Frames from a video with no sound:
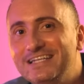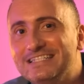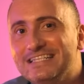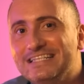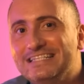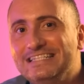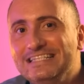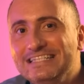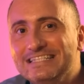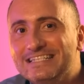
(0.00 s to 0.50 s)
is a
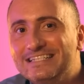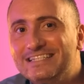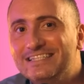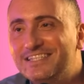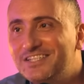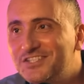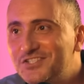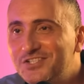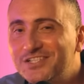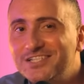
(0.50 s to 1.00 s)
seasoned
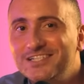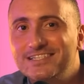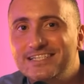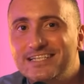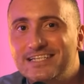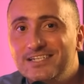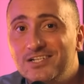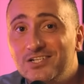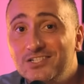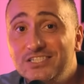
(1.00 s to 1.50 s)
digital
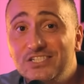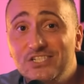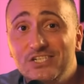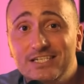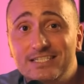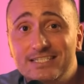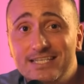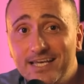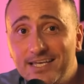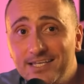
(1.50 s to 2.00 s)
technology
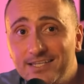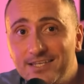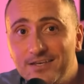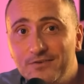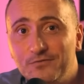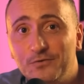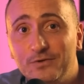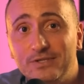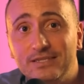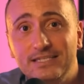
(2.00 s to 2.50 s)

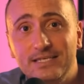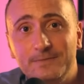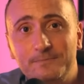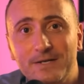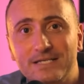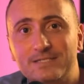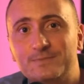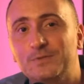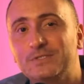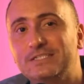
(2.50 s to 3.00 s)
executive with deep
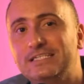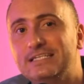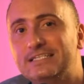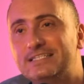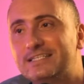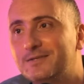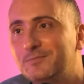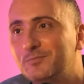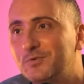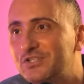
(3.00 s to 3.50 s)

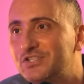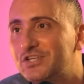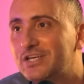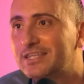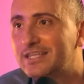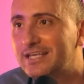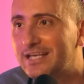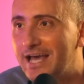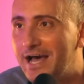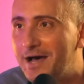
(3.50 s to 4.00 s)
expertise in bridging
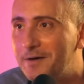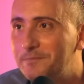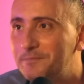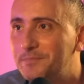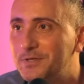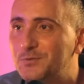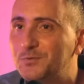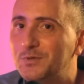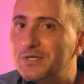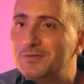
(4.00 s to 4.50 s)
the gap
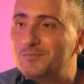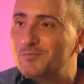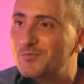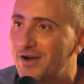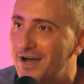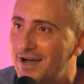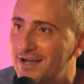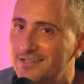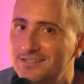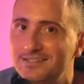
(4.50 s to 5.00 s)
between
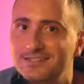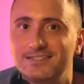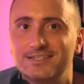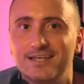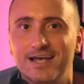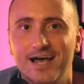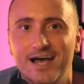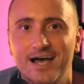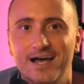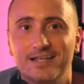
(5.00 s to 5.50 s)
brands
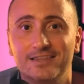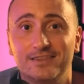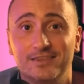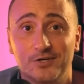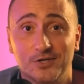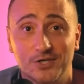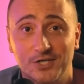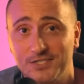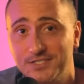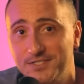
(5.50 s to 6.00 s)
and
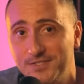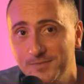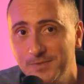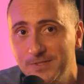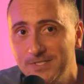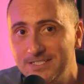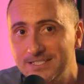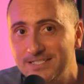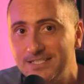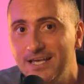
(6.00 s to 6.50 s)
their
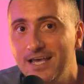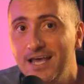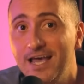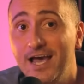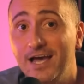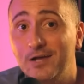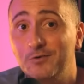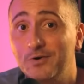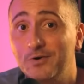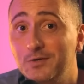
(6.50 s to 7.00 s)
customers.
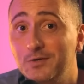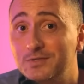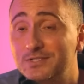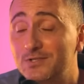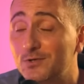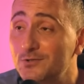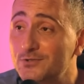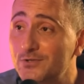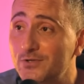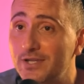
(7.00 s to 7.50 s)
And was
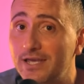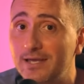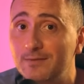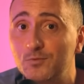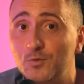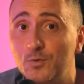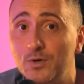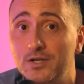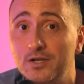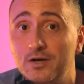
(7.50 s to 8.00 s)
also
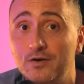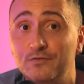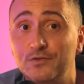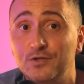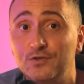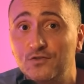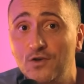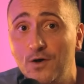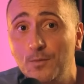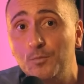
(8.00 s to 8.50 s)
named one of the
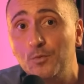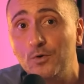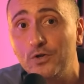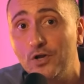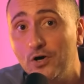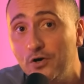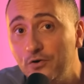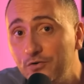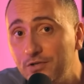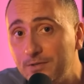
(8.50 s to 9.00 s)
top
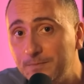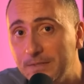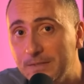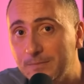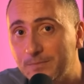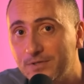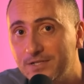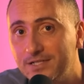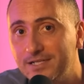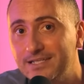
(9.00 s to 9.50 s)
100
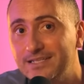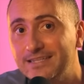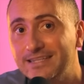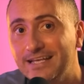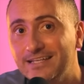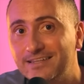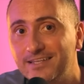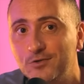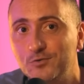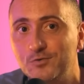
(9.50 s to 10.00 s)
people in
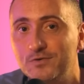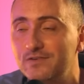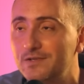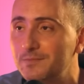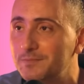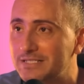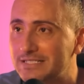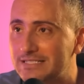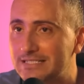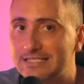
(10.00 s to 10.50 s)
data-driven
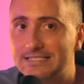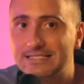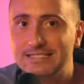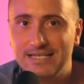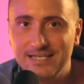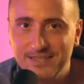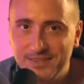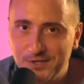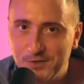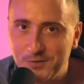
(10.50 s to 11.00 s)
business
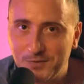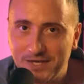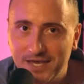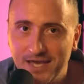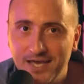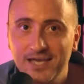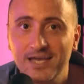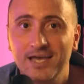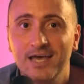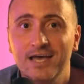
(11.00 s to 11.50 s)
in the
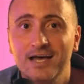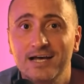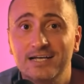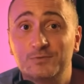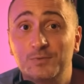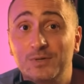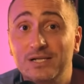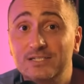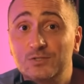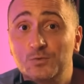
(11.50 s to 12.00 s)
UK,
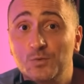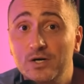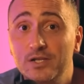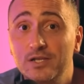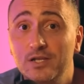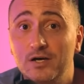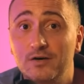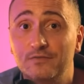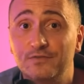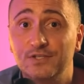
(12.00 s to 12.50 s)
as well as
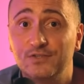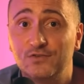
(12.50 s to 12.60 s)
one of the